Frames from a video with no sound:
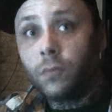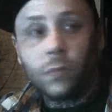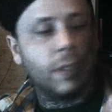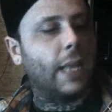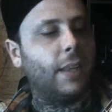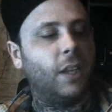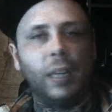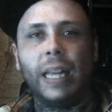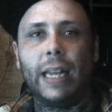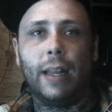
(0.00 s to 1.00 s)
That little
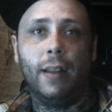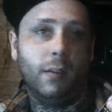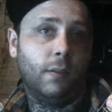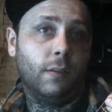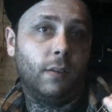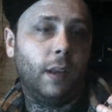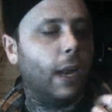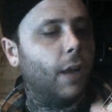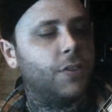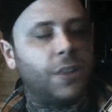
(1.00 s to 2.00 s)
lead in, you
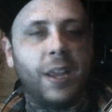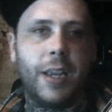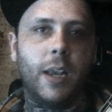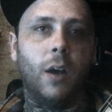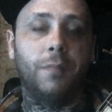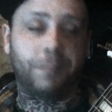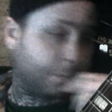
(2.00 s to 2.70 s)
know, so there you go.